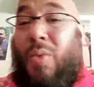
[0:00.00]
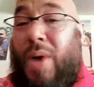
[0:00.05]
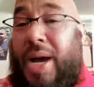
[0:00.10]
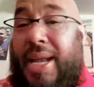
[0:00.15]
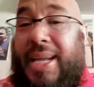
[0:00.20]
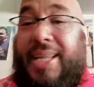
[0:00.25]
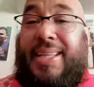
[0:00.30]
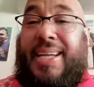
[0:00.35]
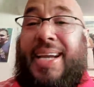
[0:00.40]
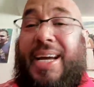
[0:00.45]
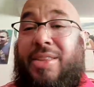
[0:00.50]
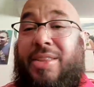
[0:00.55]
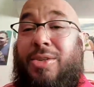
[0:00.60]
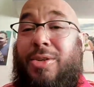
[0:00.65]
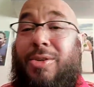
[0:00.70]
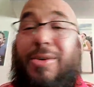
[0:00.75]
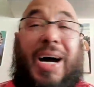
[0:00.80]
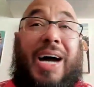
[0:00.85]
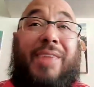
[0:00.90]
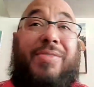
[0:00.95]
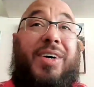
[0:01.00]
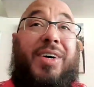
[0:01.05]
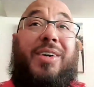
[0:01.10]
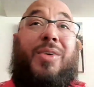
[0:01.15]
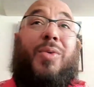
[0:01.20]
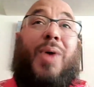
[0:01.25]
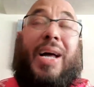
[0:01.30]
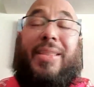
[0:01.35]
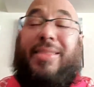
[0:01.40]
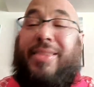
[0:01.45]
wedding that I do, I did
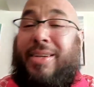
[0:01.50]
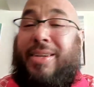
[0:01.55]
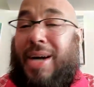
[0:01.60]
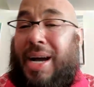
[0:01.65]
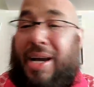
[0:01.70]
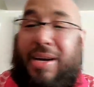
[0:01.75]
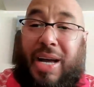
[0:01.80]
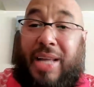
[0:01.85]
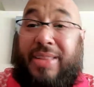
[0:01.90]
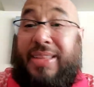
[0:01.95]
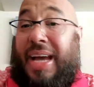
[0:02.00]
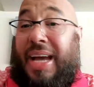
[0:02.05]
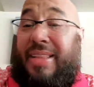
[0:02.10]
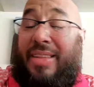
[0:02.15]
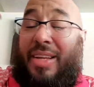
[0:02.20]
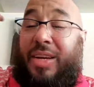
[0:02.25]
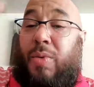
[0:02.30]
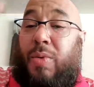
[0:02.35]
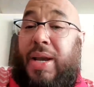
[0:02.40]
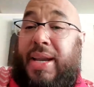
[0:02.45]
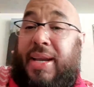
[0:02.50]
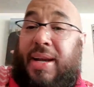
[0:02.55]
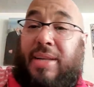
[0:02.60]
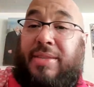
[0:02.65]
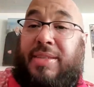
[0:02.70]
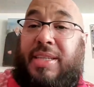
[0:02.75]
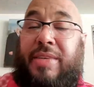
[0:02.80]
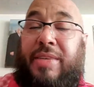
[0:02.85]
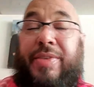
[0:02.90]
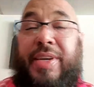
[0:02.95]
a wedding
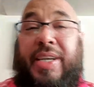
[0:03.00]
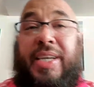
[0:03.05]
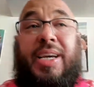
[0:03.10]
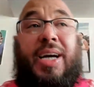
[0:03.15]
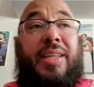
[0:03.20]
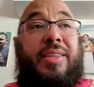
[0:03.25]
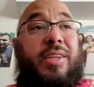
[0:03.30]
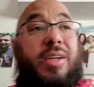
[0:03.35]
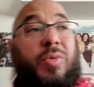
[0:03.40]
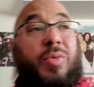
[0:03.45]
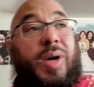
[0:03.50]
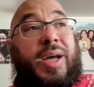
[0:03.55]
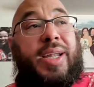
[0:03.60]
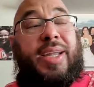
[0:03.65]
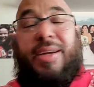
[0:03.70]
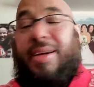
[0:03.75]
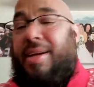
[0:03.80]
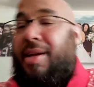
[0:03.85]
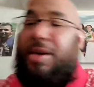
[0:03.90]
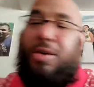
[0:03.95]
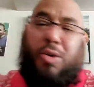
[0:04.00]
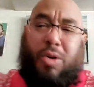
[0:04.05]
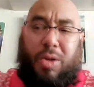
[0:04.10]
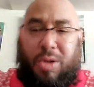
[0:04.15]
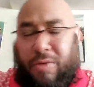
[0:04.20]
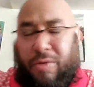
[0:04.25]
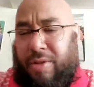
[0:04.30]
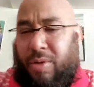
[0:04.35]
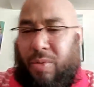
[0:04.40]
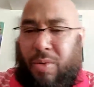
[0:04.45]
on TV. I did a wedding
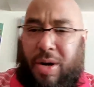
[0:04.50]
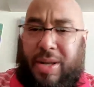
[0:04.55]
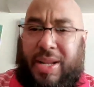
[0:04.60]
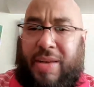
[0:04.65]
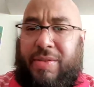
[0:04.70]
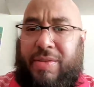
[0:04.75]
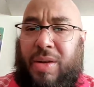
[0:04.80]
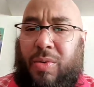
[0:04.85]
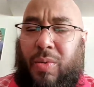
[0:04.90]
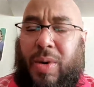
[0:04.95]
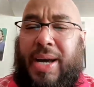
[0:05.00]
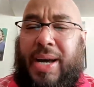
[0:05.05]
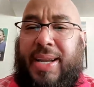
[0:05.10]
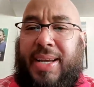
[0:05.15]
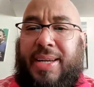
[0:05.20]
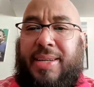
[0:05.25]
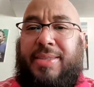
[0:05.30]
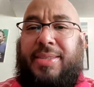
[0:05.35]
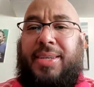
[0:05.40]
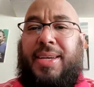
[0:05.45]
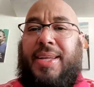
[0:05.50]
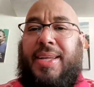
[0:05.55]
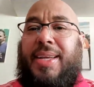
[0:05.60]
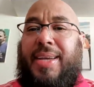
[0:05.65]
all over the world. I've done weddings.